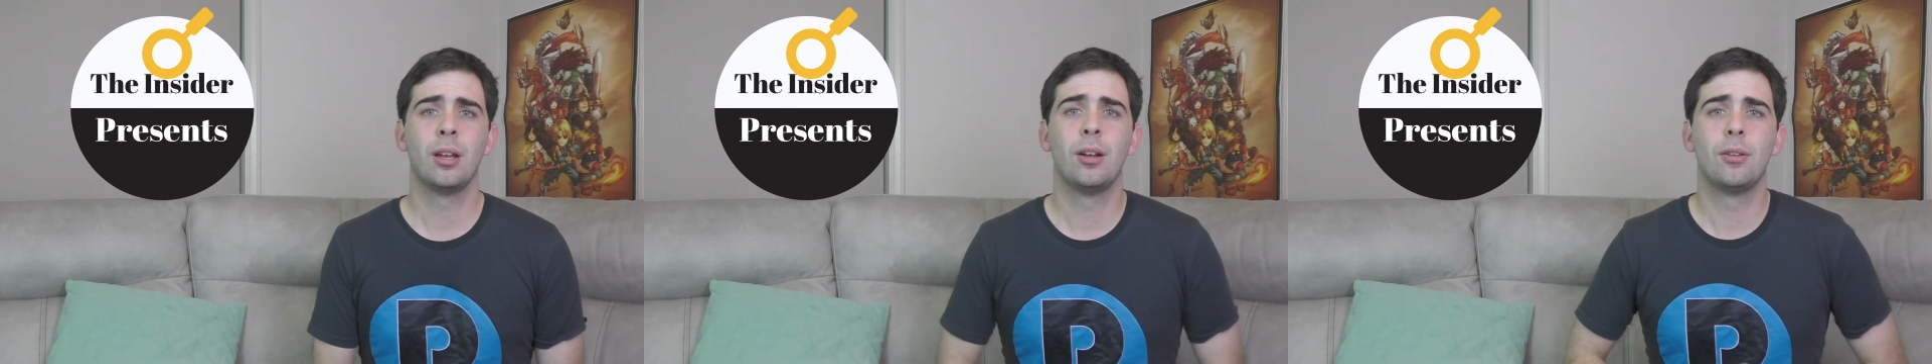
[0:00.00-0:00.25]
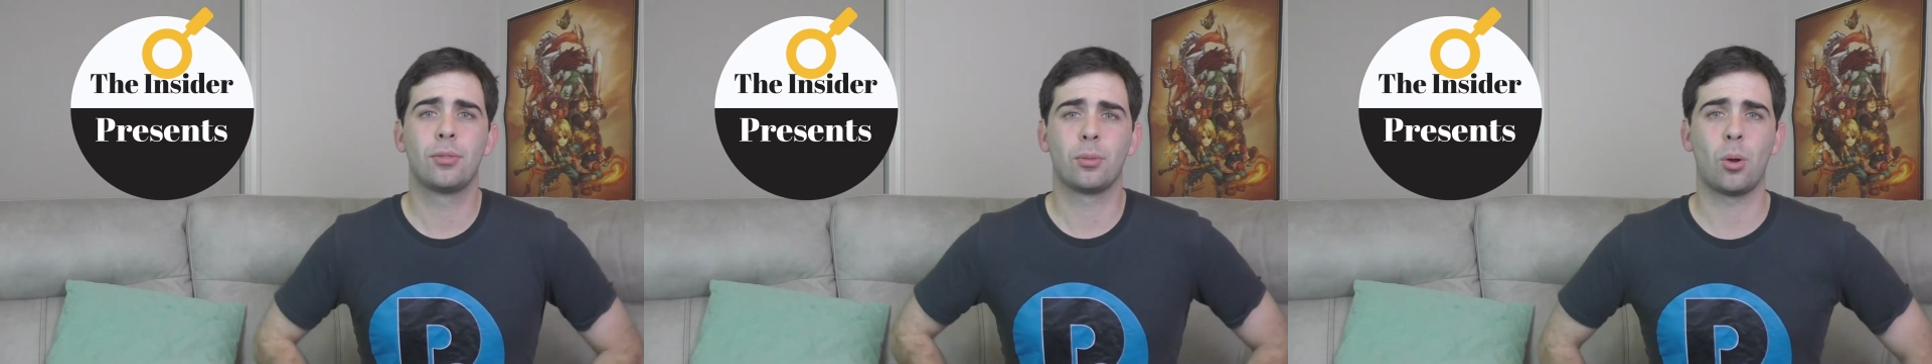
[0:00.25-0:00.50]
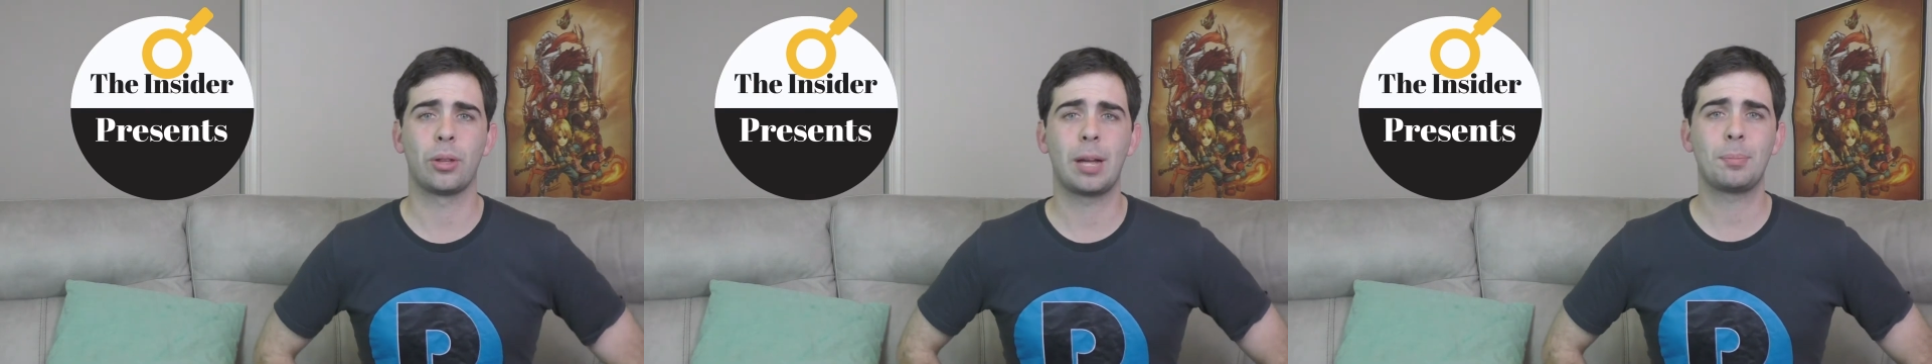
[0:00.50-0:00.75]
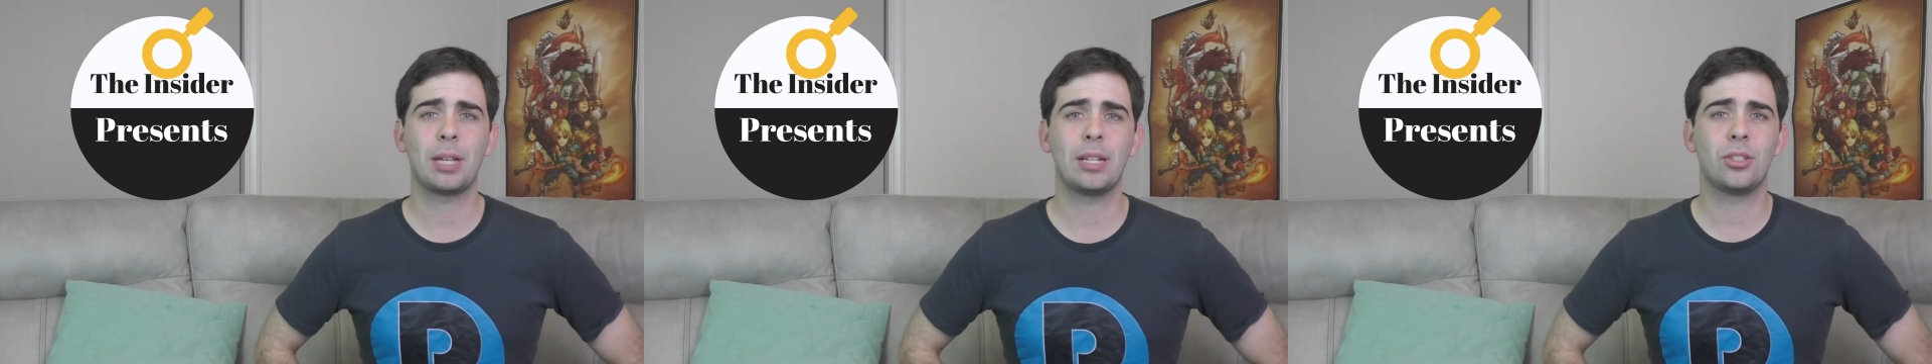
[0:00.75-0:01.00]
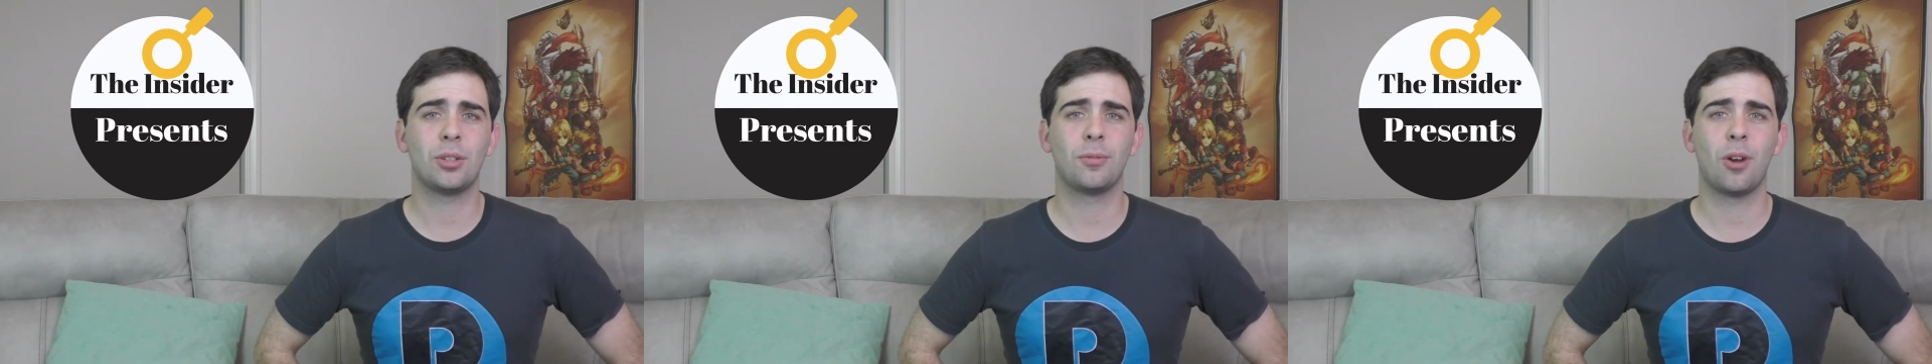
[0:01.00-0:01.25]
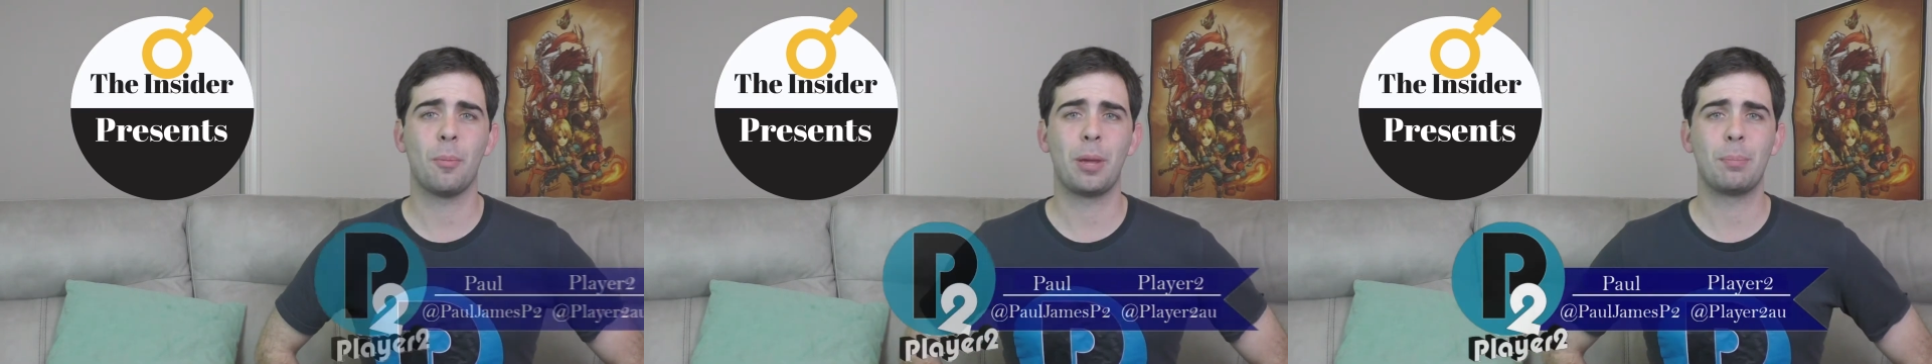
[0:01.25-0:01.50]
For rolling updates, you can
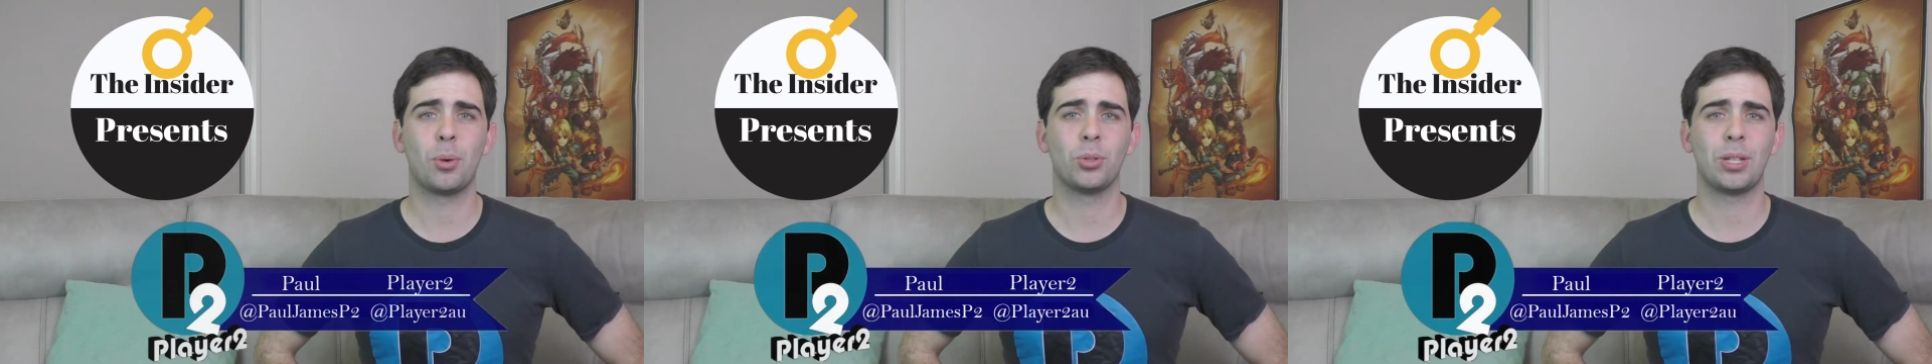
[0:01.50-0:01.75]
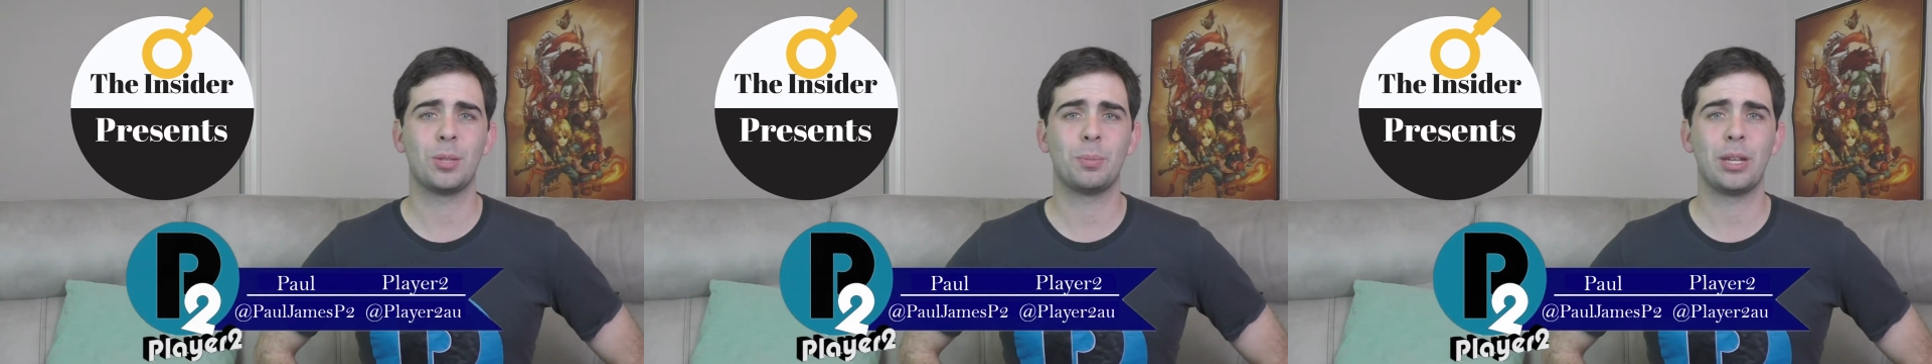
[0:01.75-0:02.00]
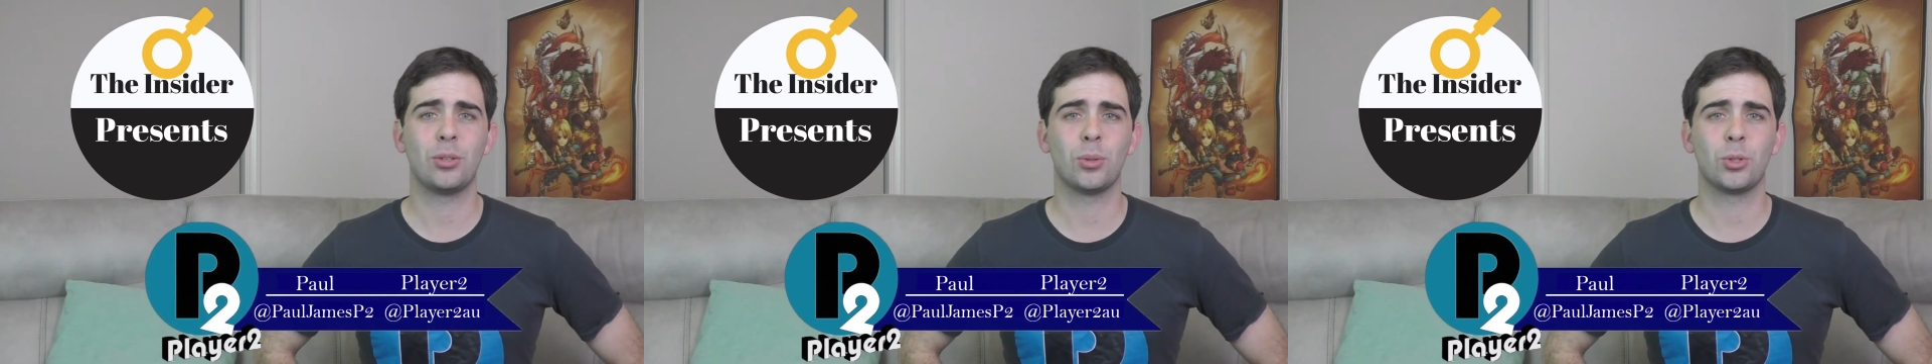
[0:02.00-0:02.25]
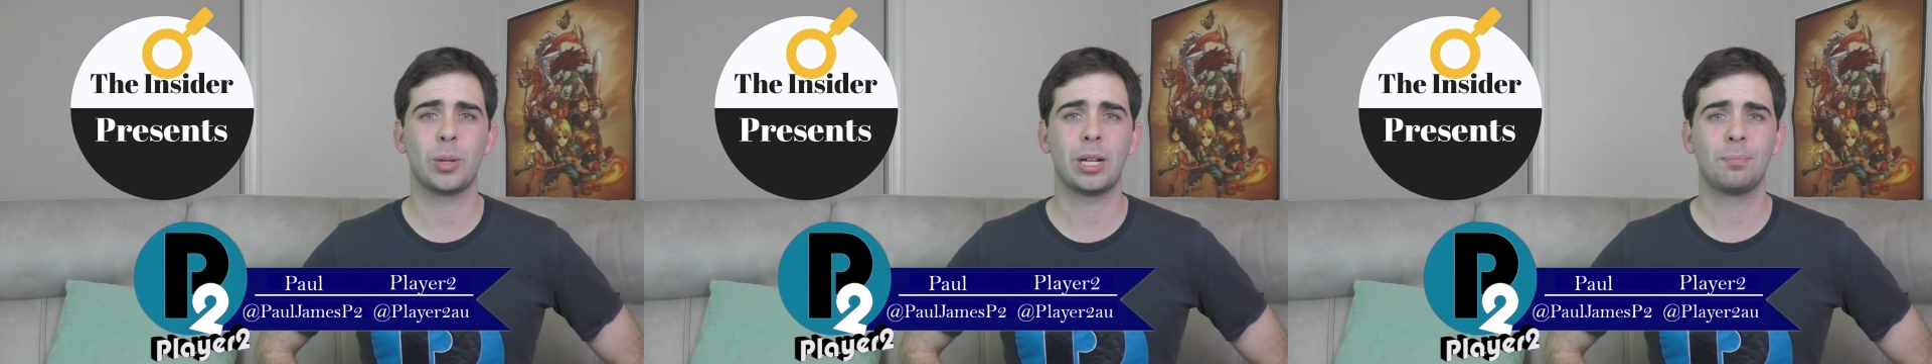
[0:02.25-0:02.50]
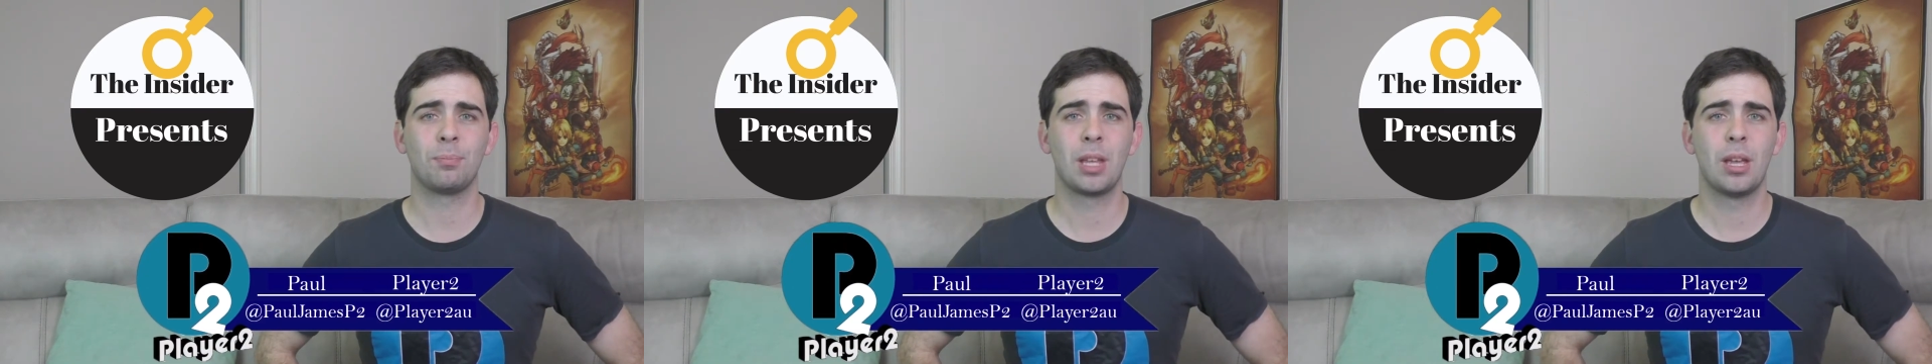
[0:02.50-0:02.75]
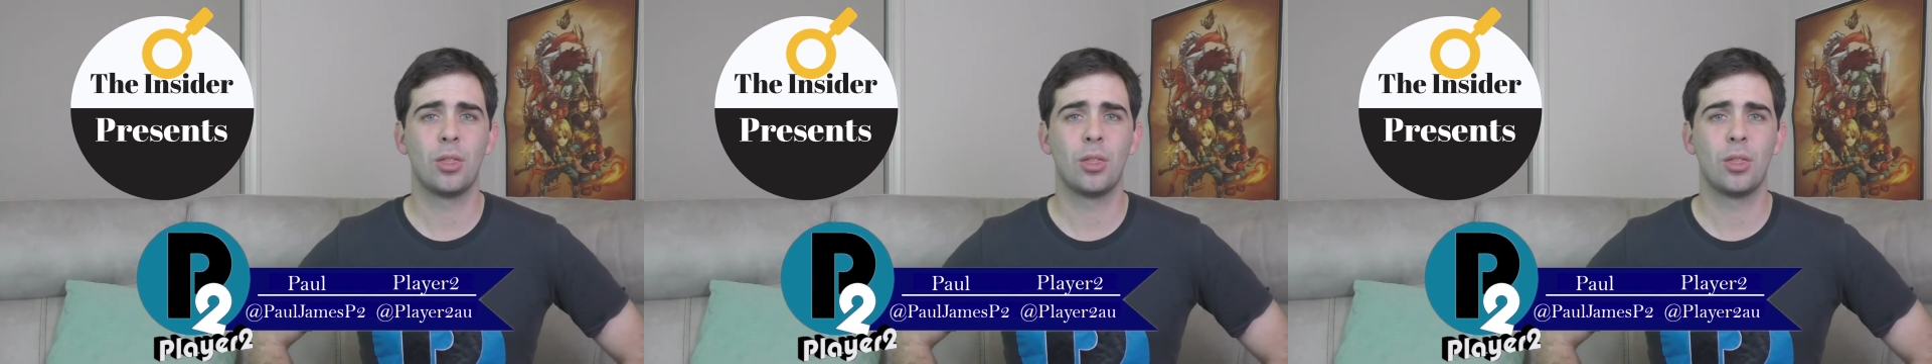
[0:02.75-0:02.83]
find me at Paul James P two on Twitter.